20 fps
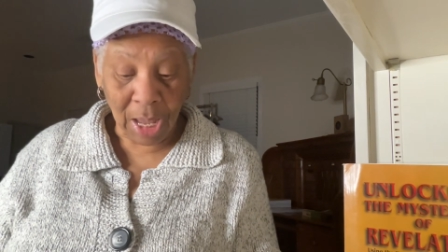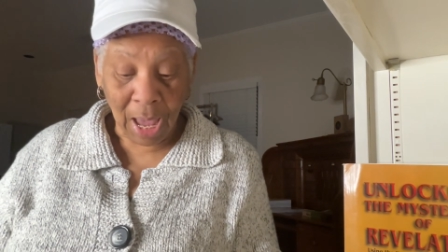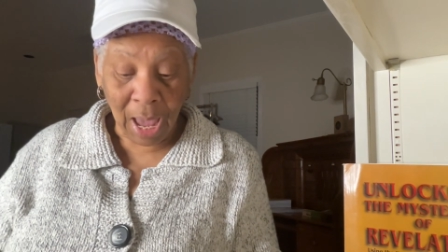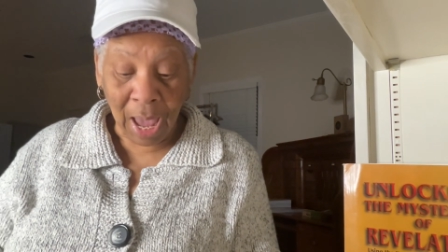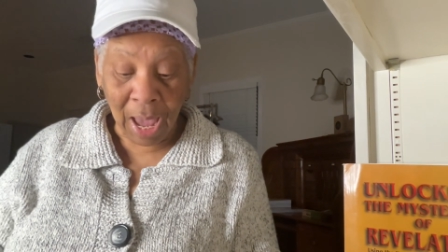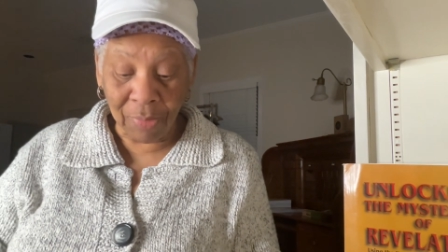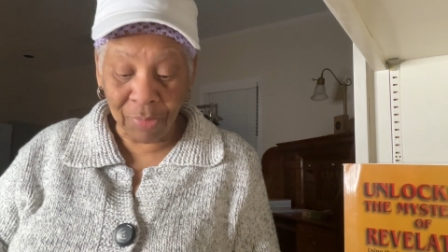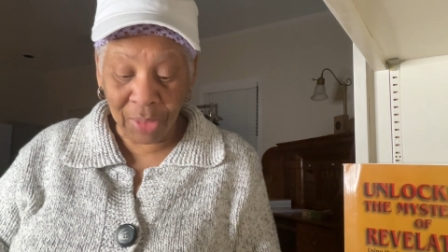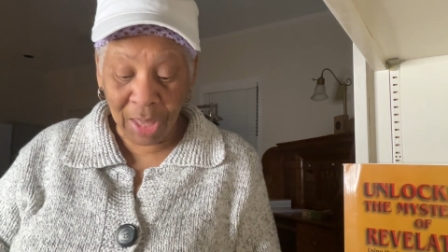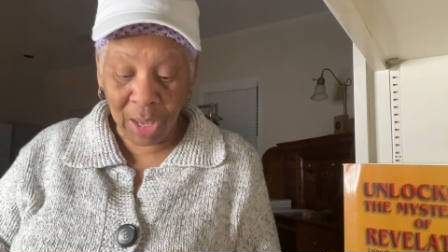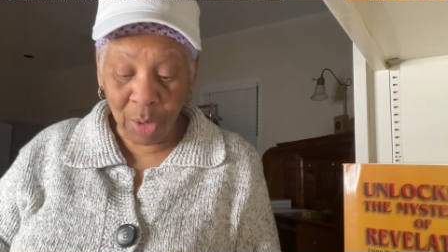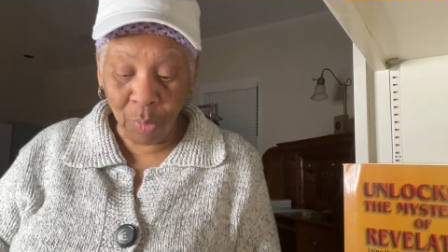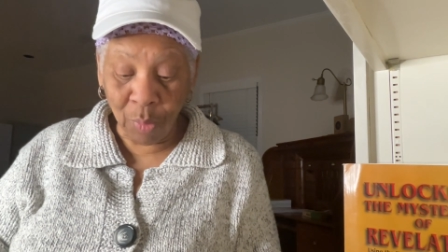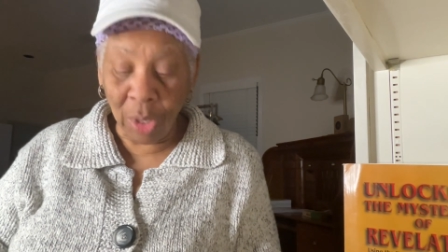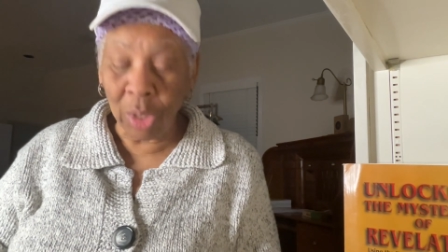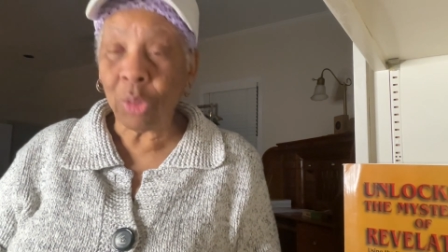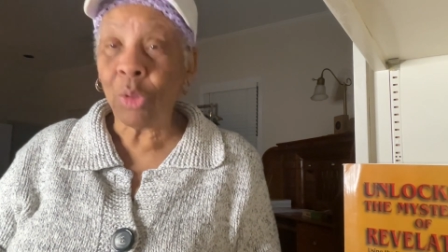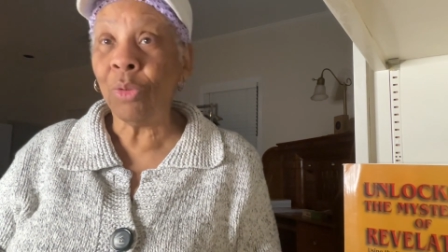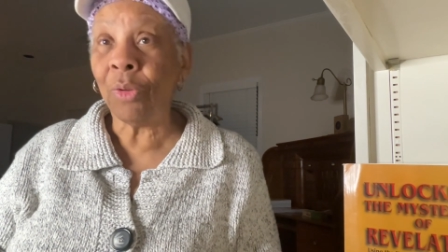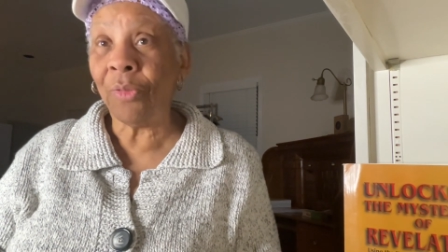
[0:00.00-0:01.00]
And they
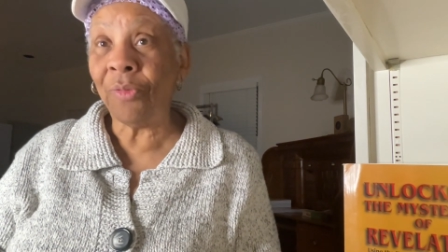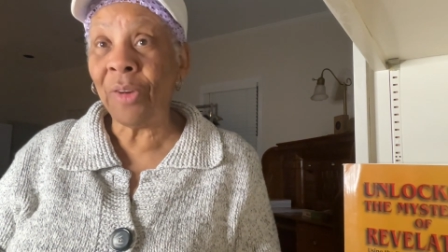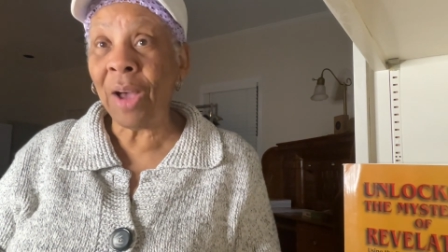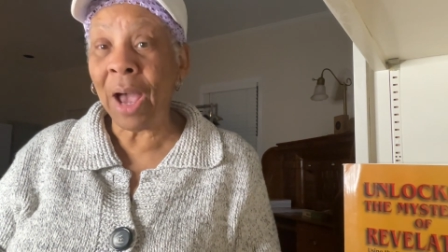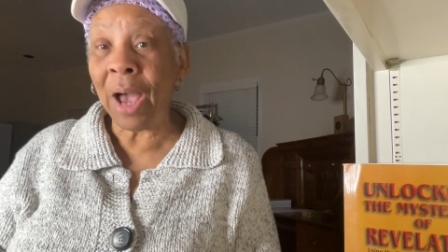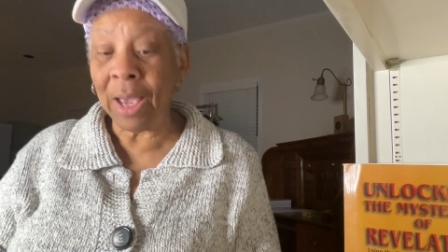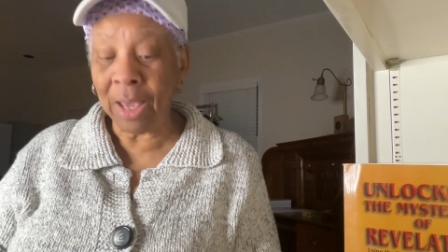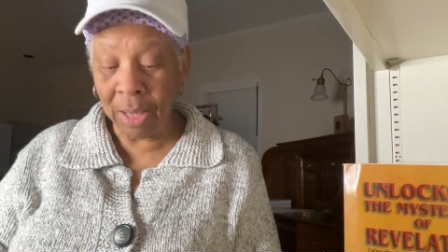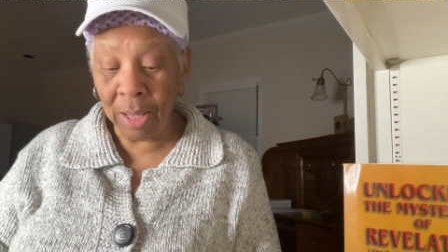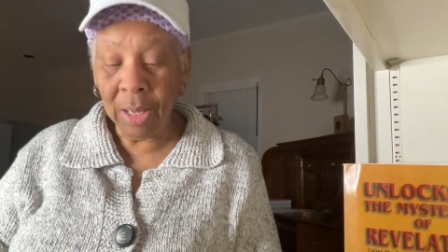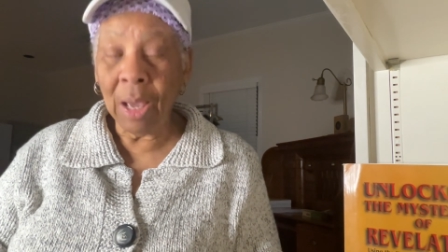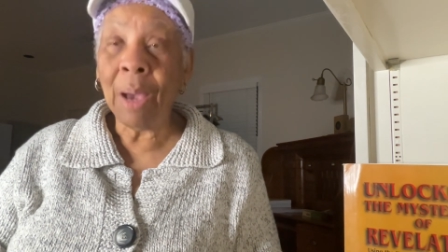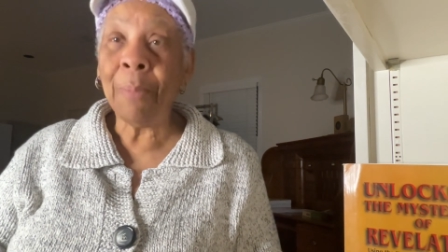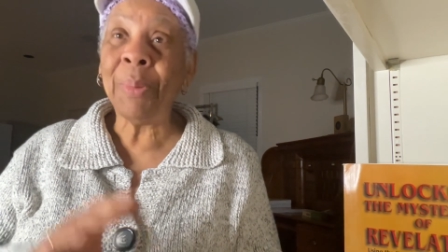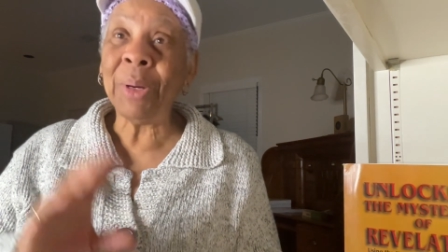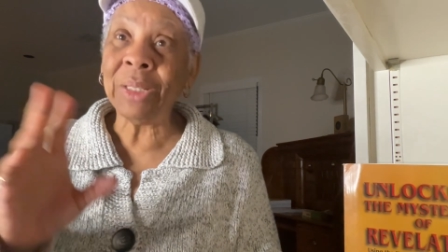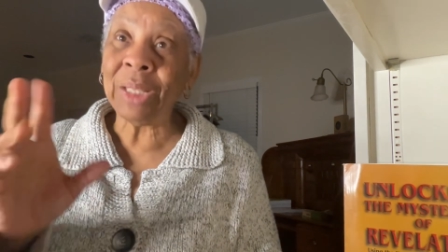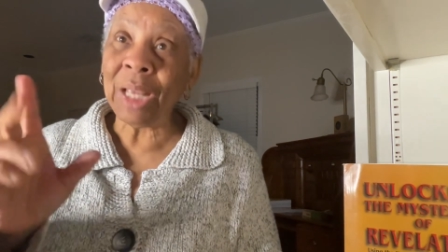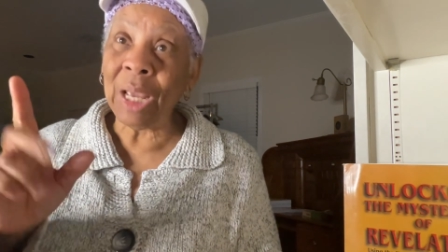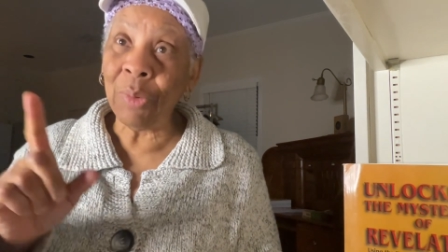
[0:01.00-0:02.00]
went through the fire,
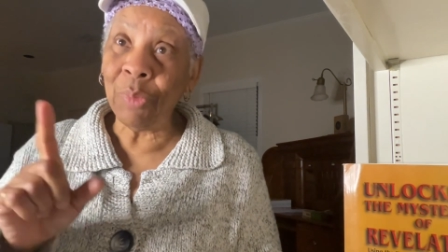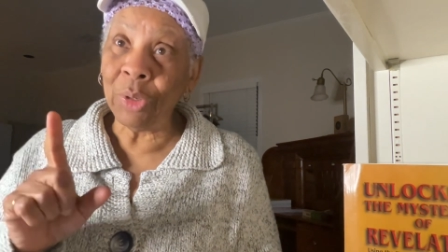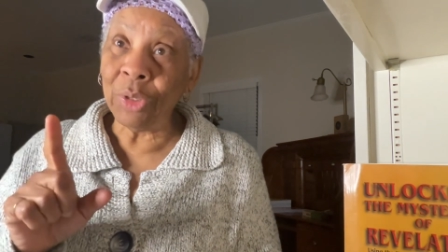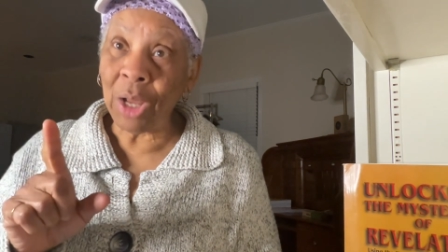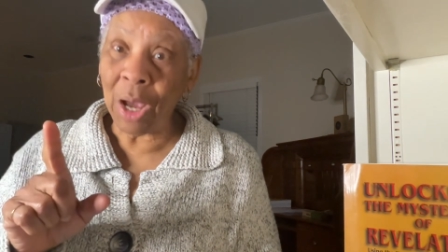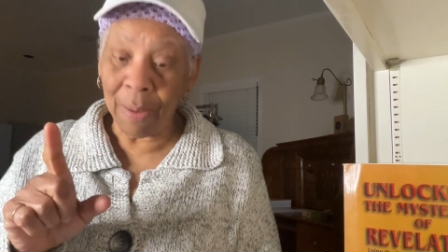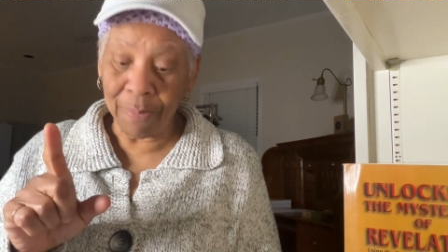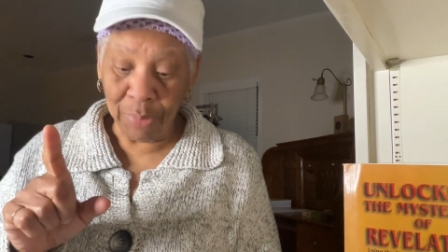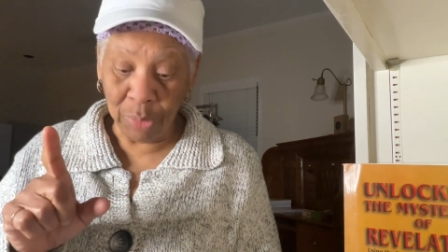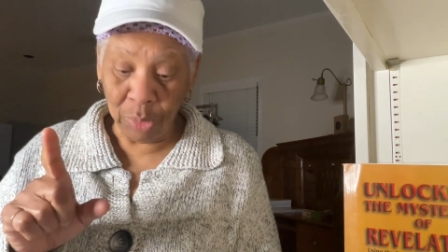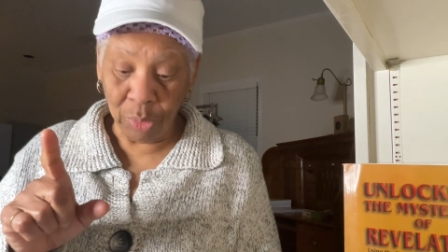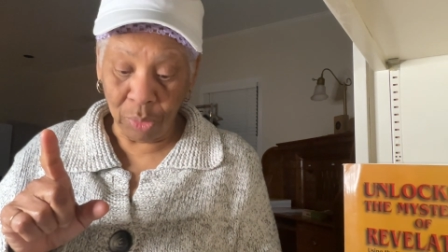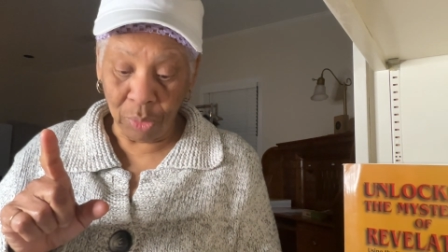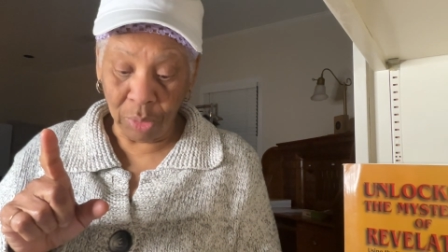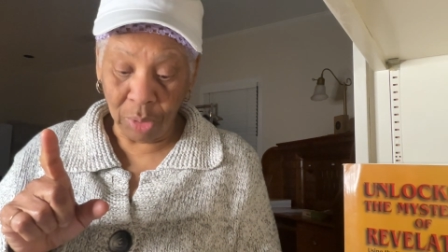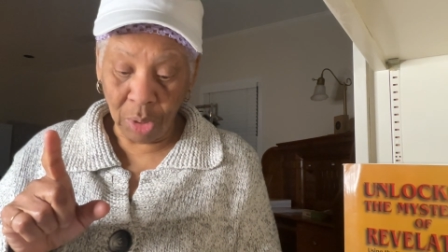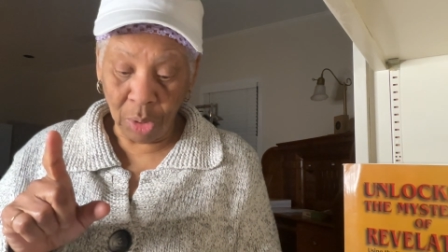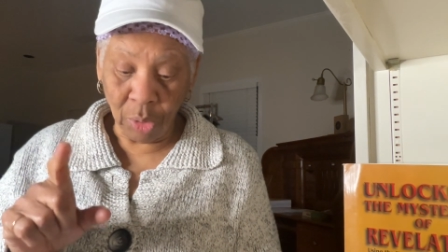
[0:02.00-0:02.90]
but they were not burn.